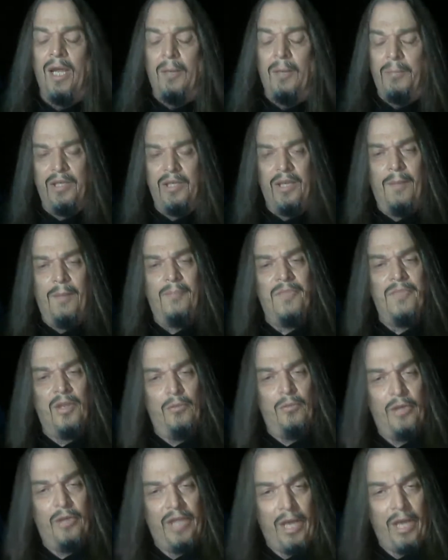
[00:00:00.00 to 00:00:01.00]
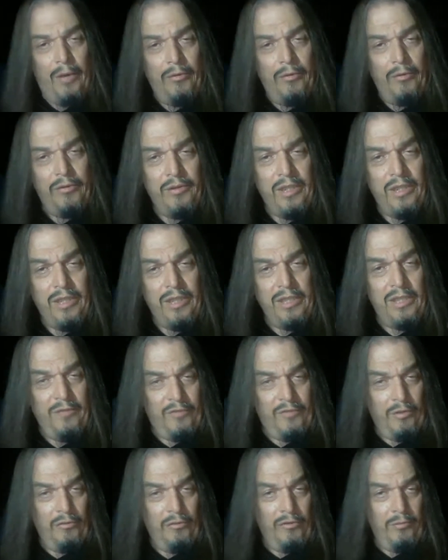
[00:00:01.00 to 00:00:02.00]
But without any of
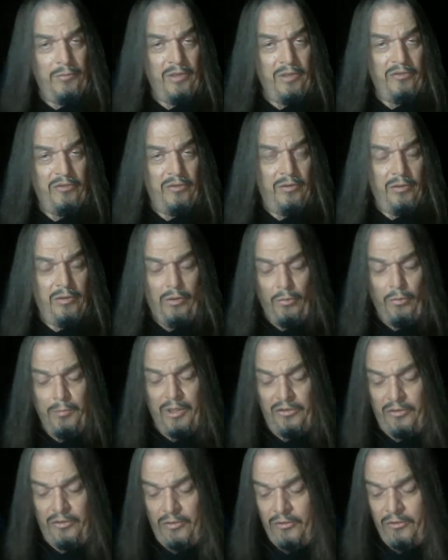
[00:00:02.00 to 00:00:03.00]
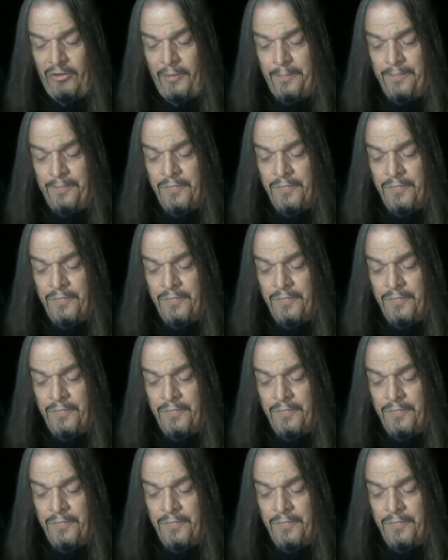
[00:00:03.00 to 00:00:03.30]
those omissions,